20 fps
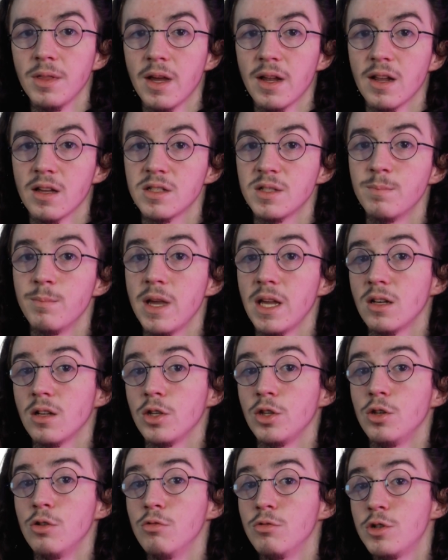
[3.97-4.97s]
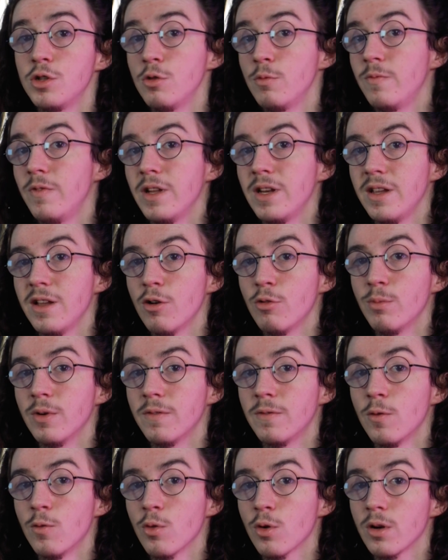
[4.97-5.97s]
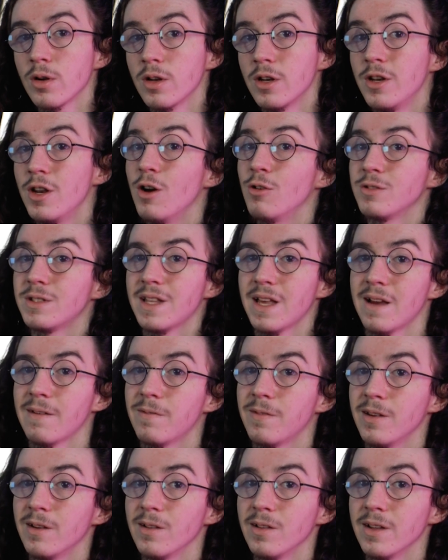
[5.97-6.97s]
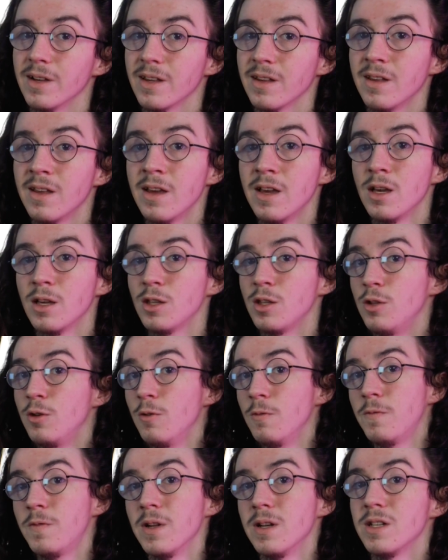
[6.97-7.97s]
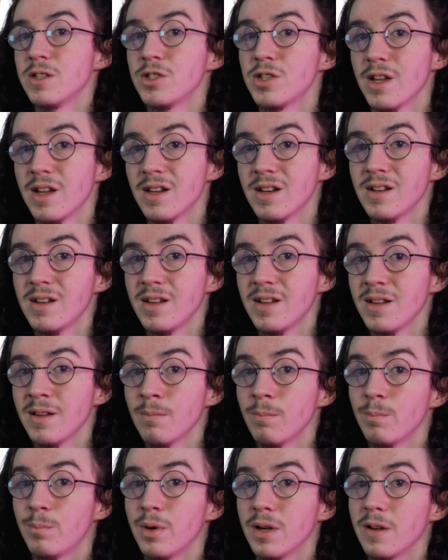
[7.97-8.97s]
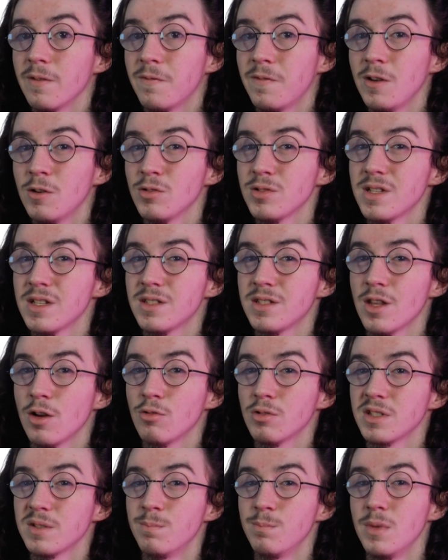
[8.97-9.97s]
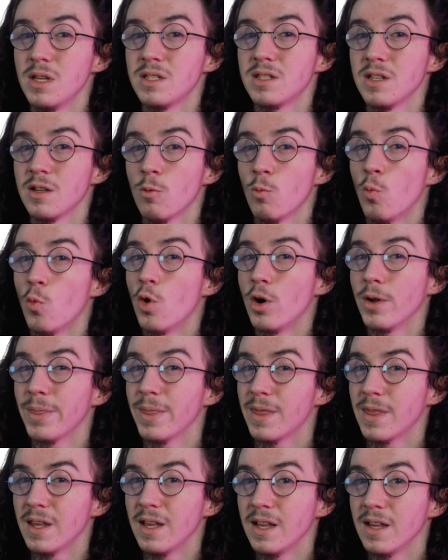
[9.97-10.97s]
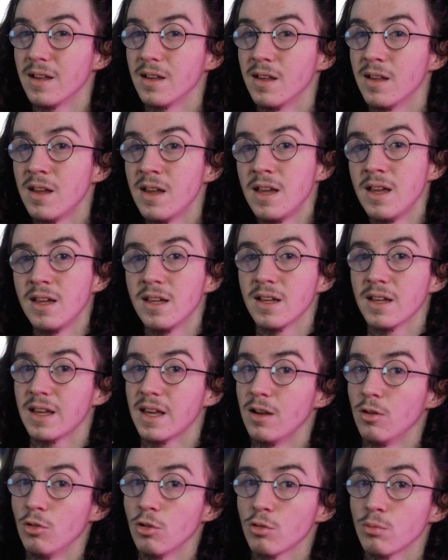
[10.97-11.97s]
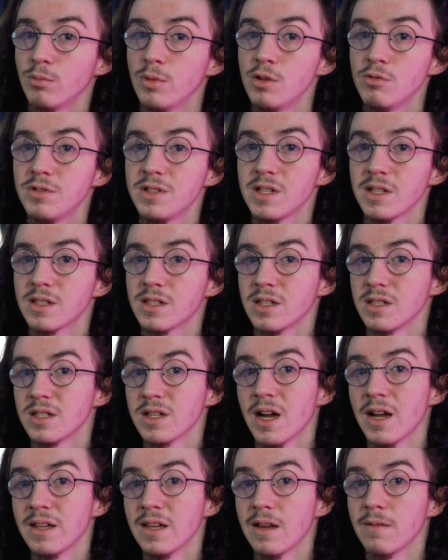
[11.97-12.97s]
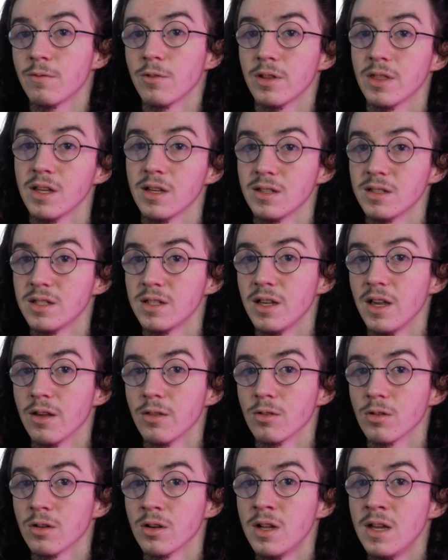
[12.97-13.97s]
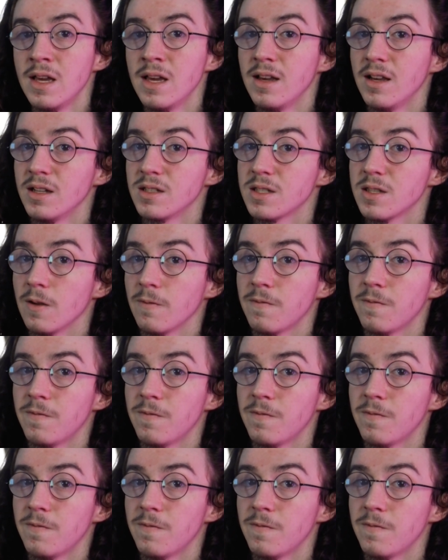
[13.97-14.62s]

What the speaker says: that has made a YouTube video before knows that feeling. You finish editing, but it feels as though it's missing one thing. Killer music to tie everything together. It's the